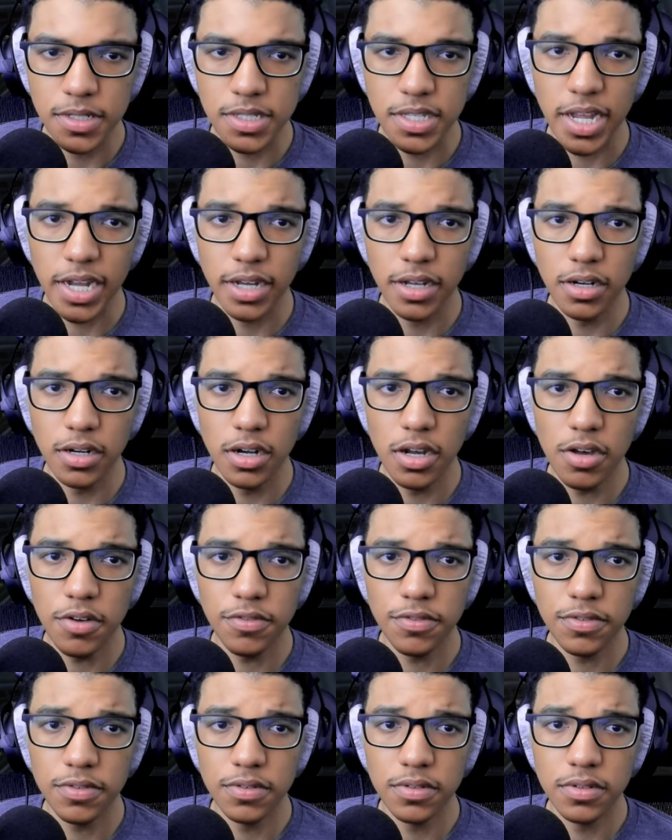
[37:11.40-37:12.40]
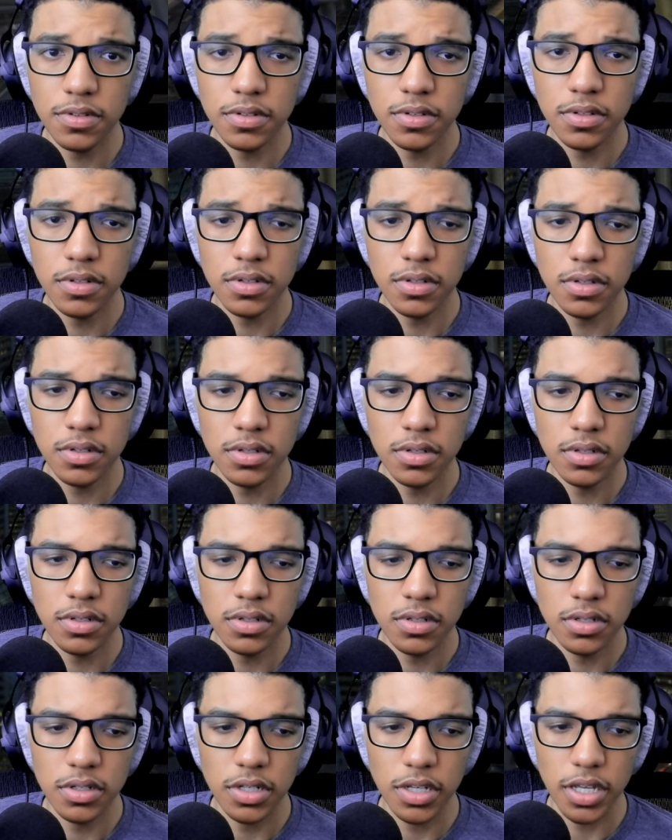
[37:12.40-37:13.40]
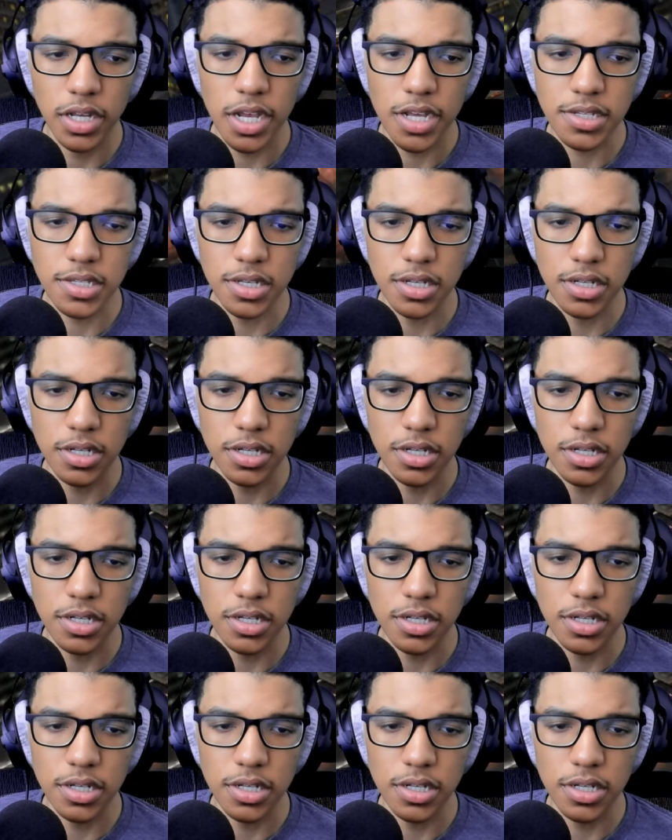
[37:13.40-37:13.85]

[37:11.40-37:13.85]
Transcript: Is that good enough? Yeah, that's